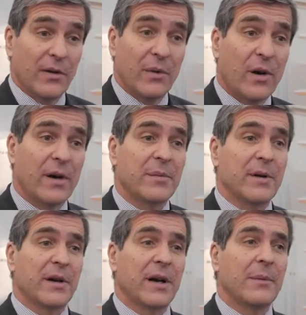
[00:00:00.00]
on the Warrior
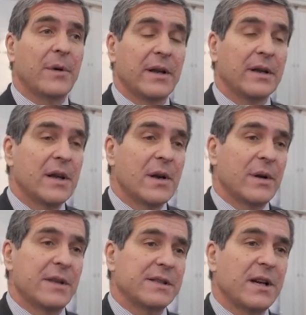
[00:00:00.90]
program,
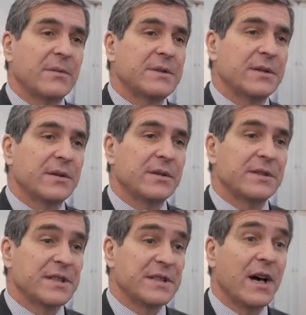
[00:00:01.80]
when it's come to
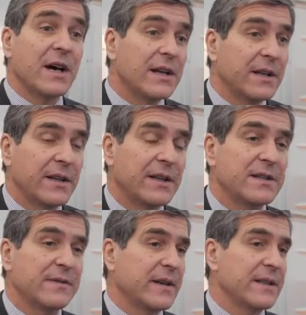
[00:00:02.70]
designing the
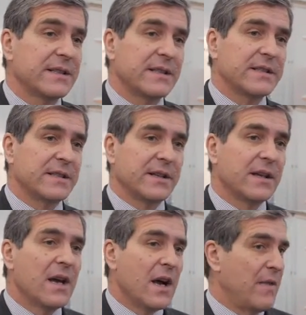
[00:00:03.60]
interfaces
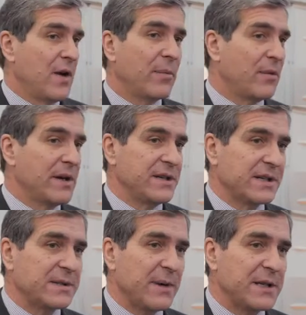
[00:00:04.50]
and the
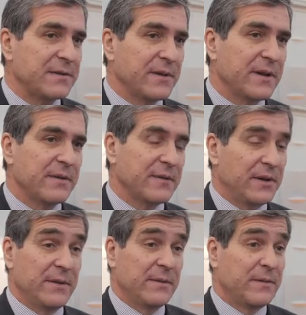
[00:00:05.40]
operating space for
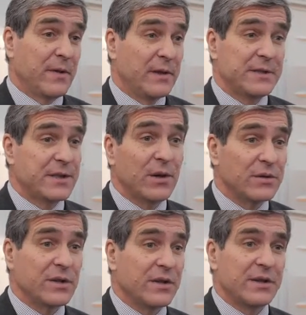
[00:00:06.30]
the
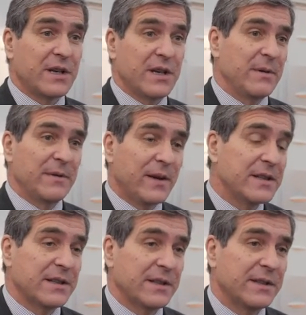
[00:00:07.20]
soldier that's going to be
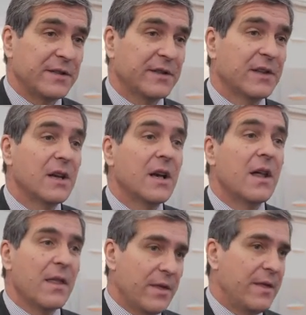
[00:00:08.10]
fighting these things,
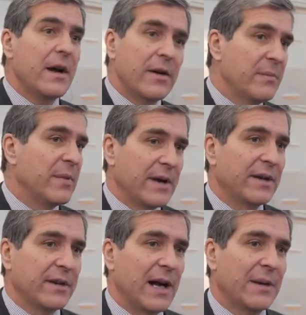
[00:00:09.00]
they're
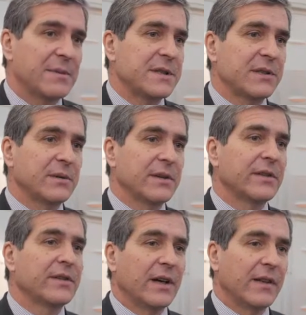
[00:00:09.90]
embedded at Amped Hill with
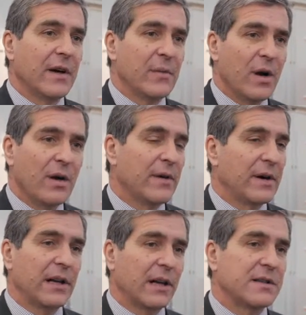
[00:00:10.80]
us, and they work
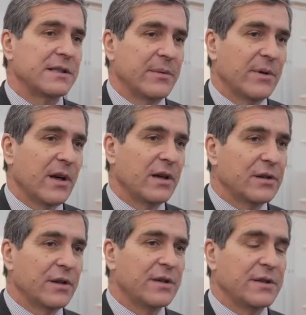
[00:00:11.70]
very closely with our
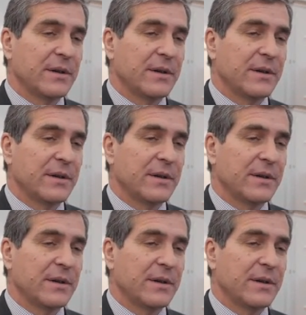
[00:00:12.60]
crews